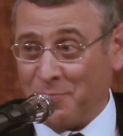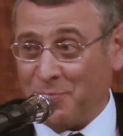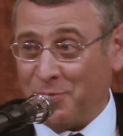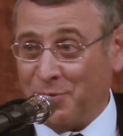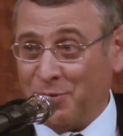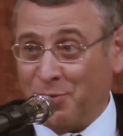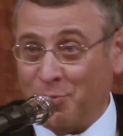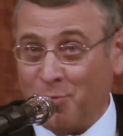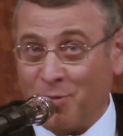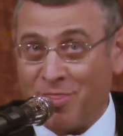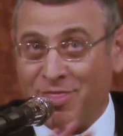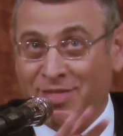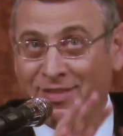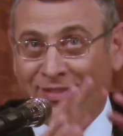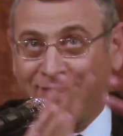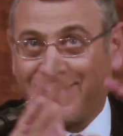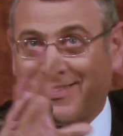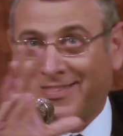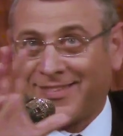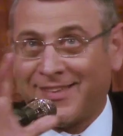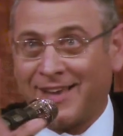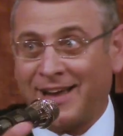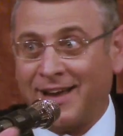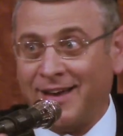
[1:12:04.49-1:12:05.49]
Kippur with the
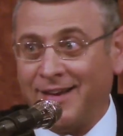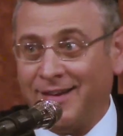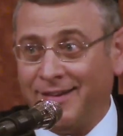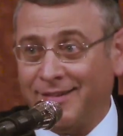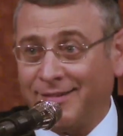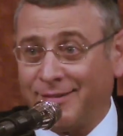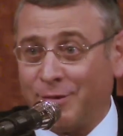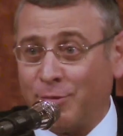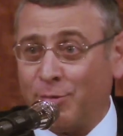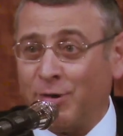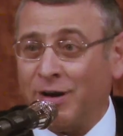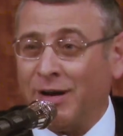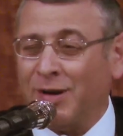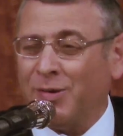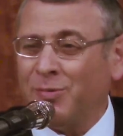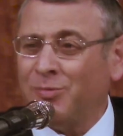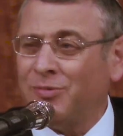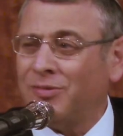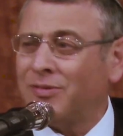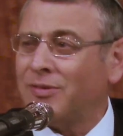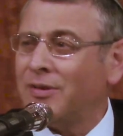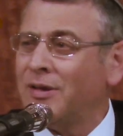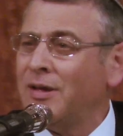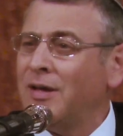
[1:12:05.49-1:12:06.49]
silent
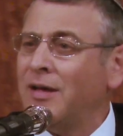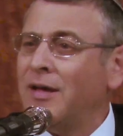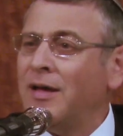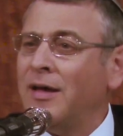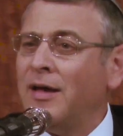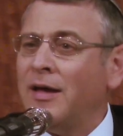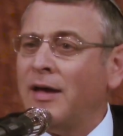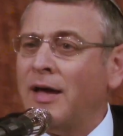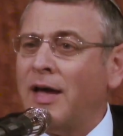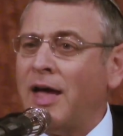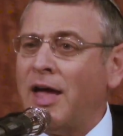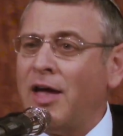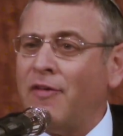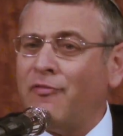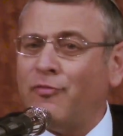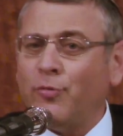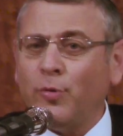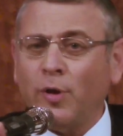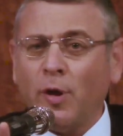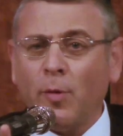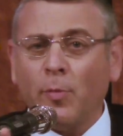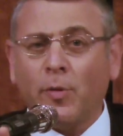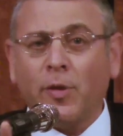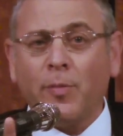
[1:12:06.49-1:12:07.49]
around,
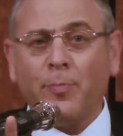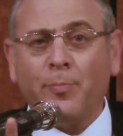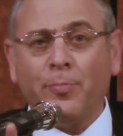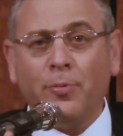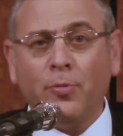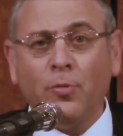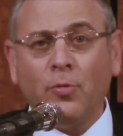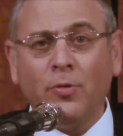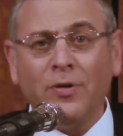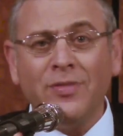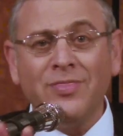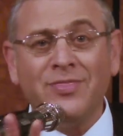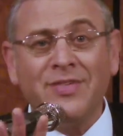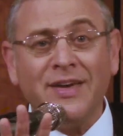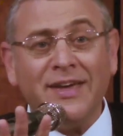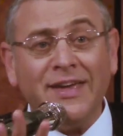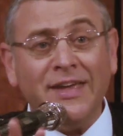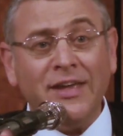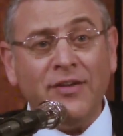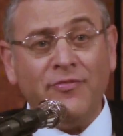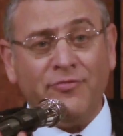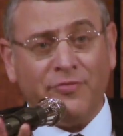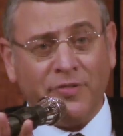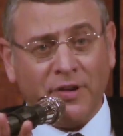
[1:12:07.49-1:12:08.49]
every Yom Kippur in the
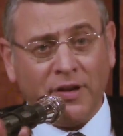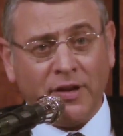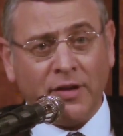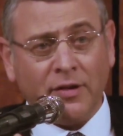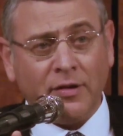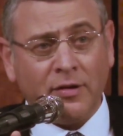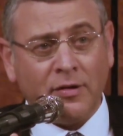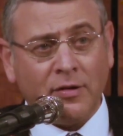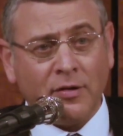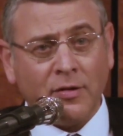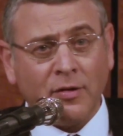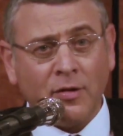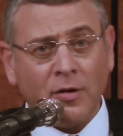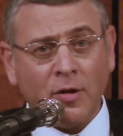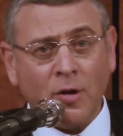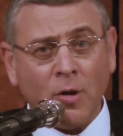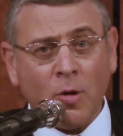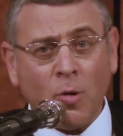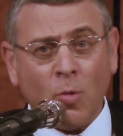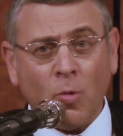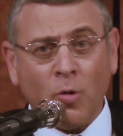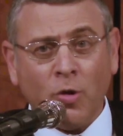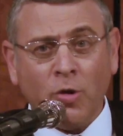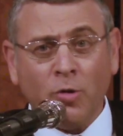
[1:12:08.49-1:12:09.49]
evening,
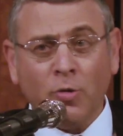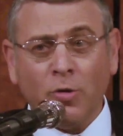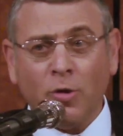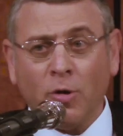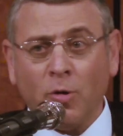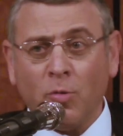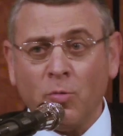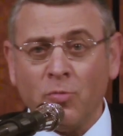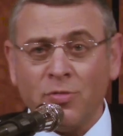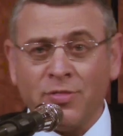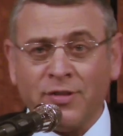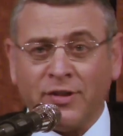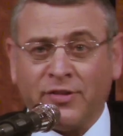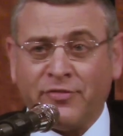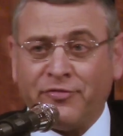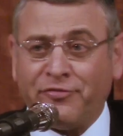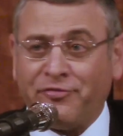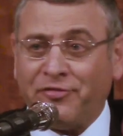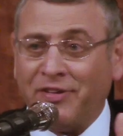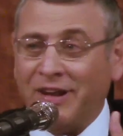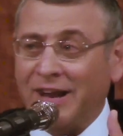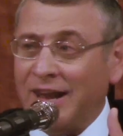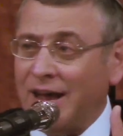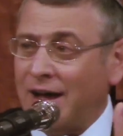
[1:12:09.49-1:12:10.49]
you know, the
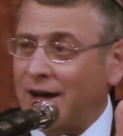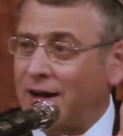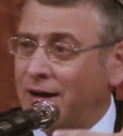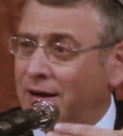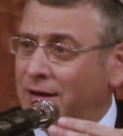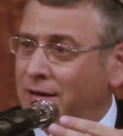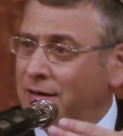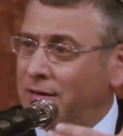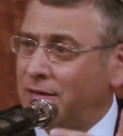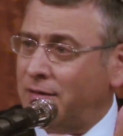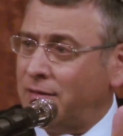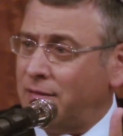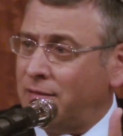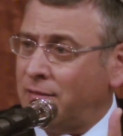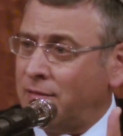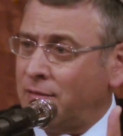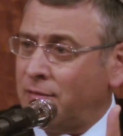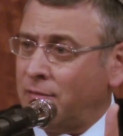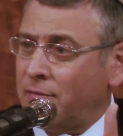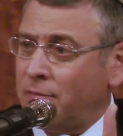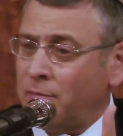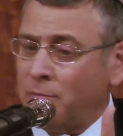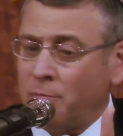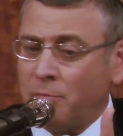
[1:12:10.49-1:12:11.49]
tefillah
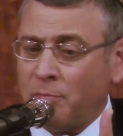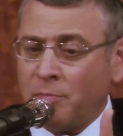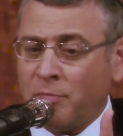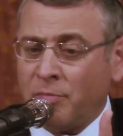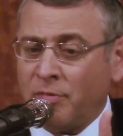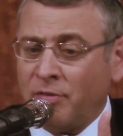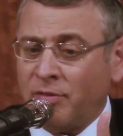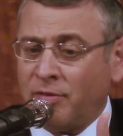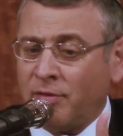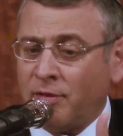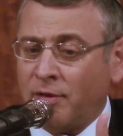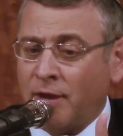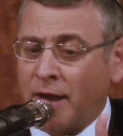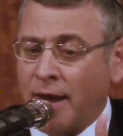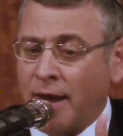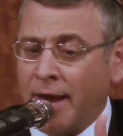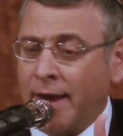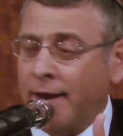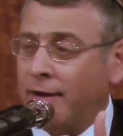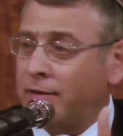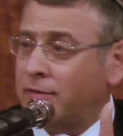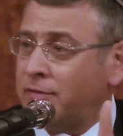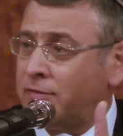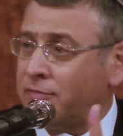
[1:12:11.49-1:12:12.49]

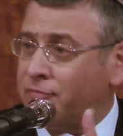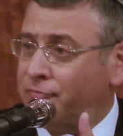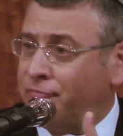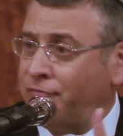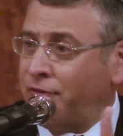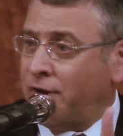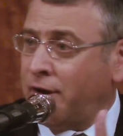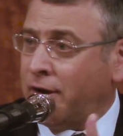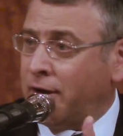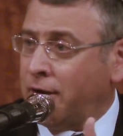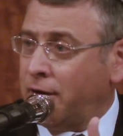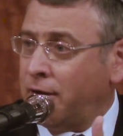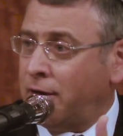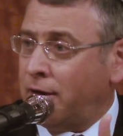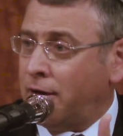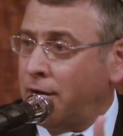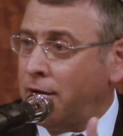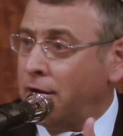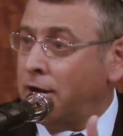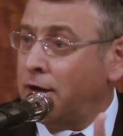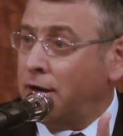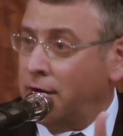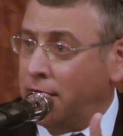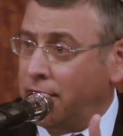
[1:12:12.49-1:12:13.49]
ends very
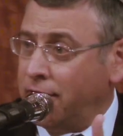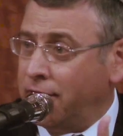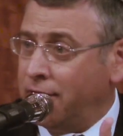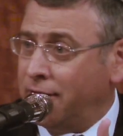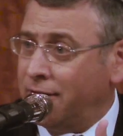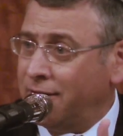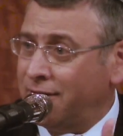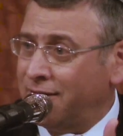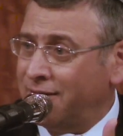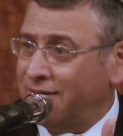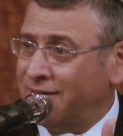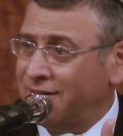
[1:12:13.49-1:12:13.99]
early.